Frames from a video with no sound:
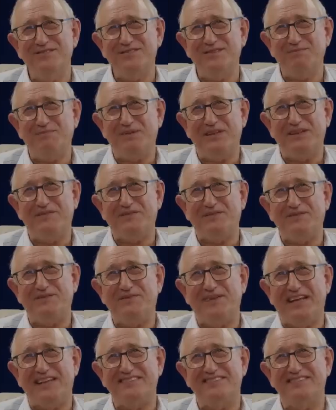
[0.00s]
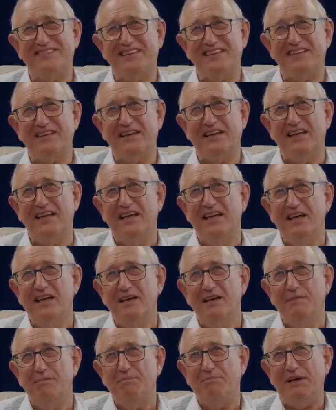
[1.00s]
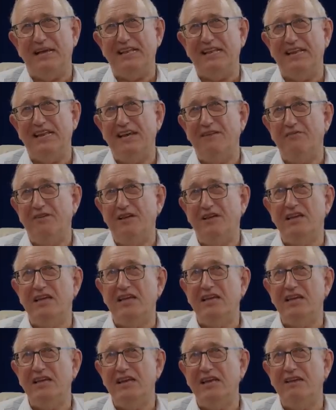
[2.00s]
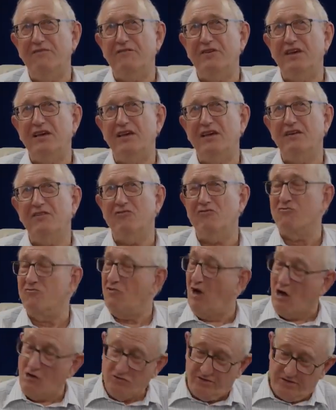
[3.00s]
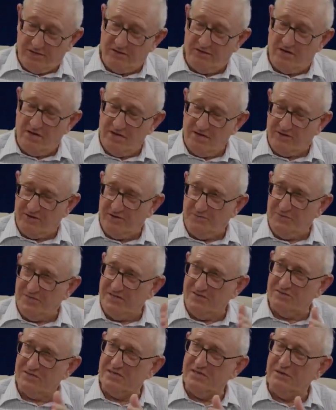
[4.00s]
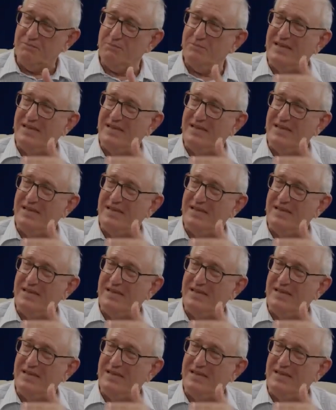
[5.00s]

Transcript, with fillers: was a bit of a fence sitter, but he never he never wrote the documents. He